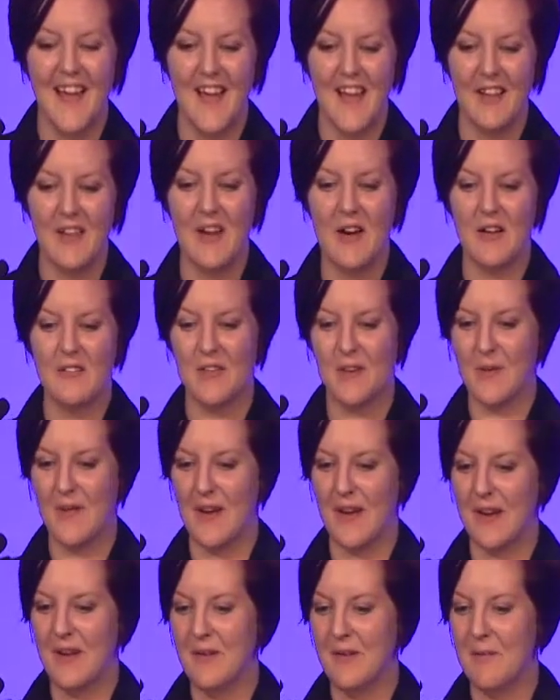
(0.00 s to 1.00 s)
Hello,
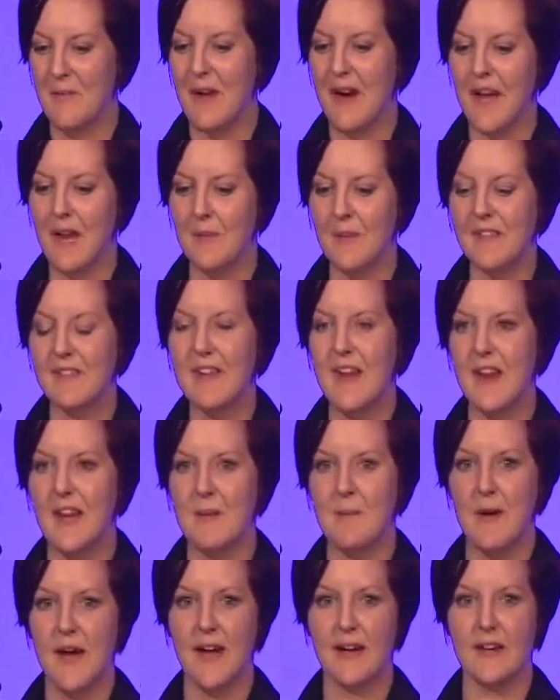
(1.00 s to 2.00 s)
everyone. My name is
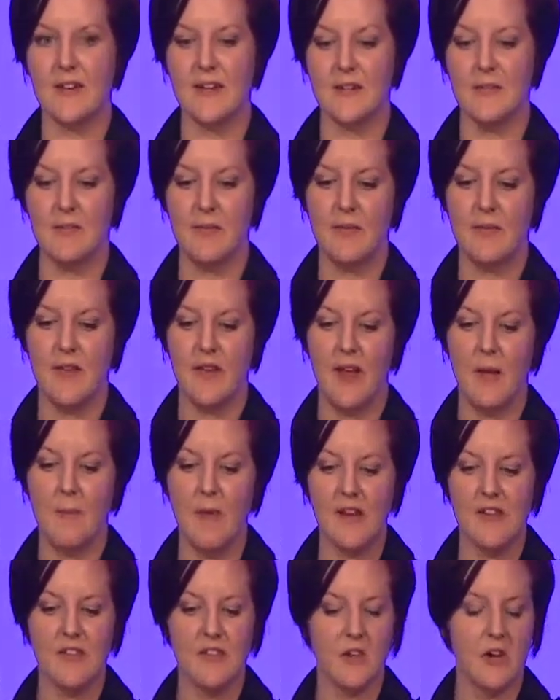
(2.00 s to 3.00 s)
Katie Beck, and
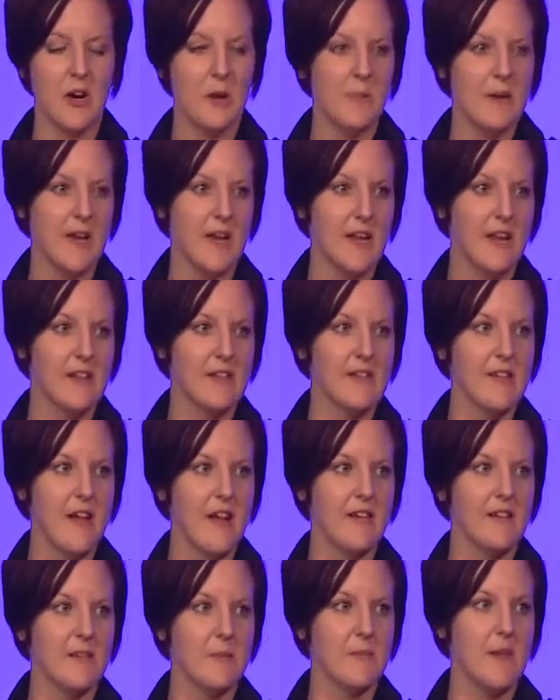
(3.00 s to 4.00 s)
my story begins
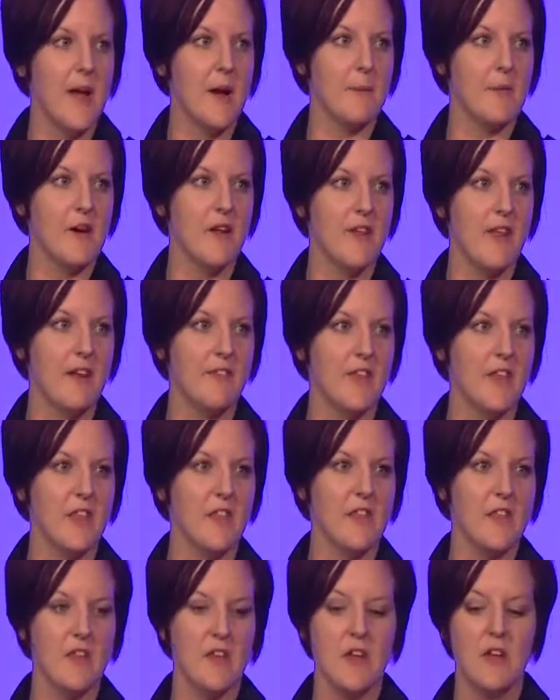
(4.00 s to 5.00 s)
on September
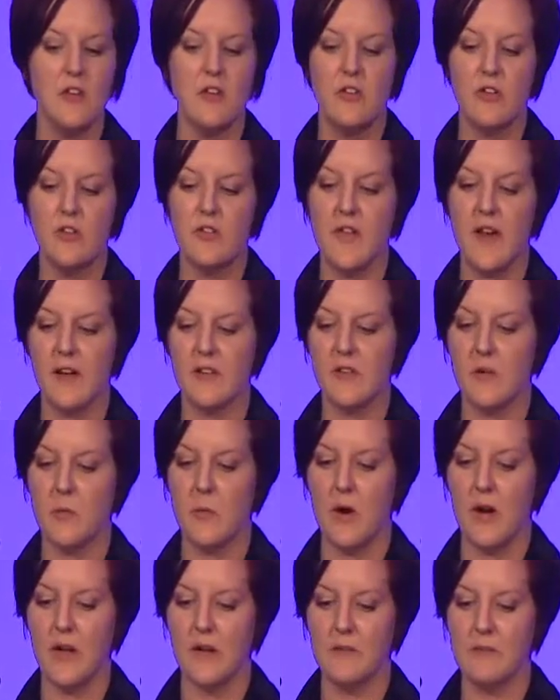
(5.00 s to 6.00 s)
11th,
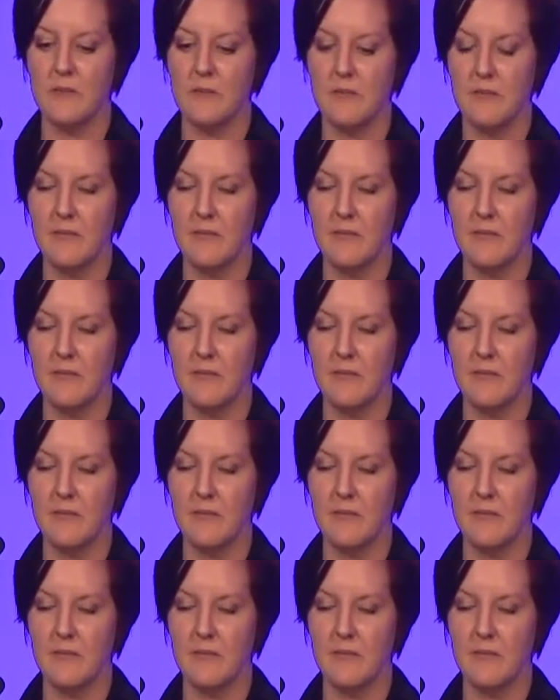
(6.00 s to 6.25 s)
2001.